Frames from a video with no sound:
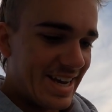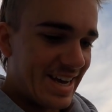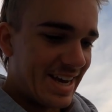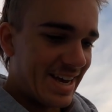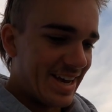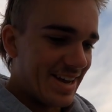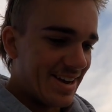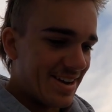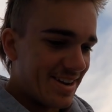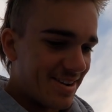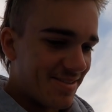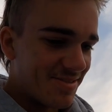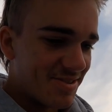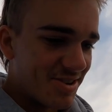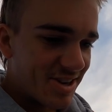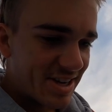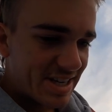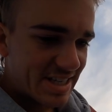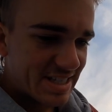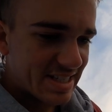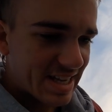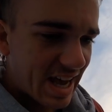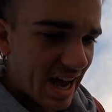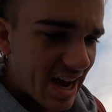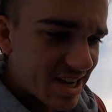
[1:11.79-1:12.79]
And I'm
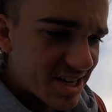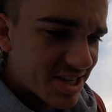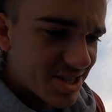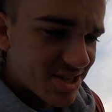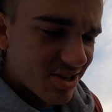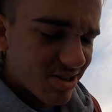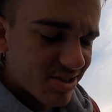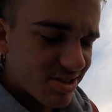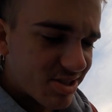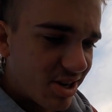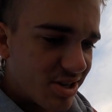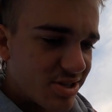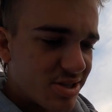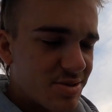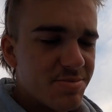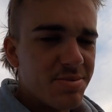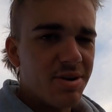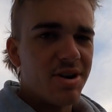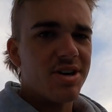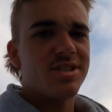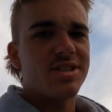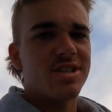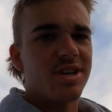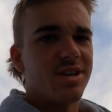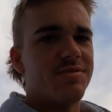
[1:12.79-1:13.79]
not exactly sure it's ocean
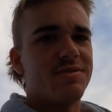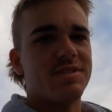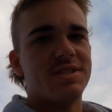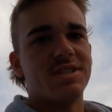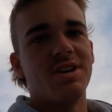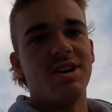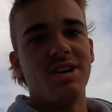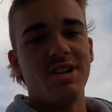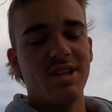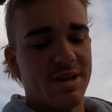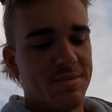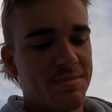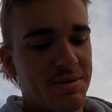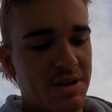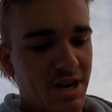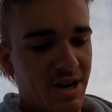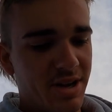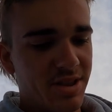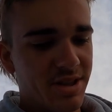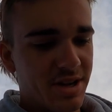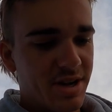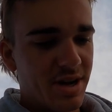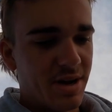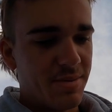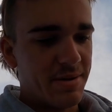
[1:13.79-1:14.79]
perch, so if it's not, let me
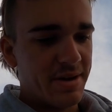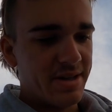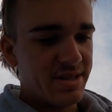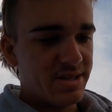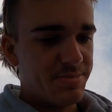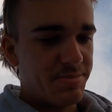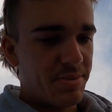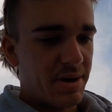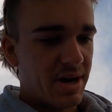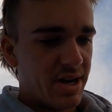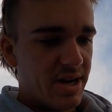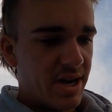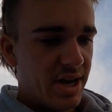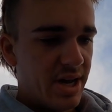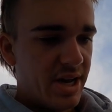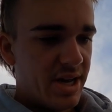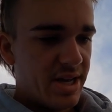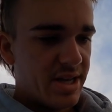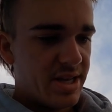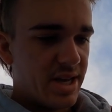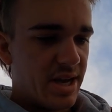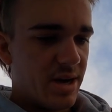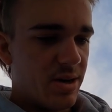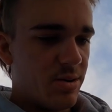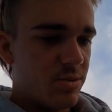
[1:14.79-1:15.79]
know in the comments. But
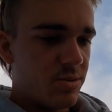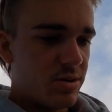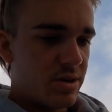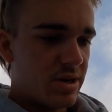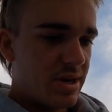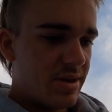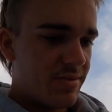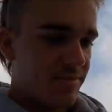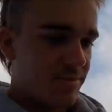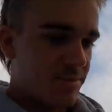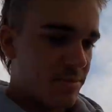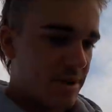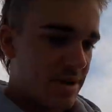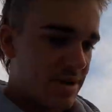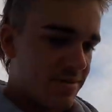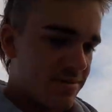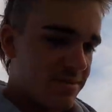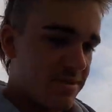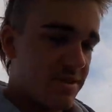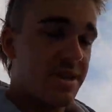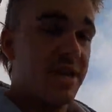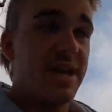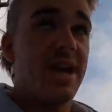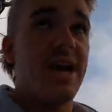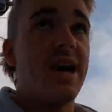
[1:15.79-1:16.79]
yeah, we'll give him
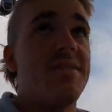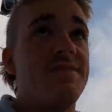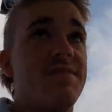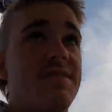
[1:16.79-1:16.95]
benefit of the doubt.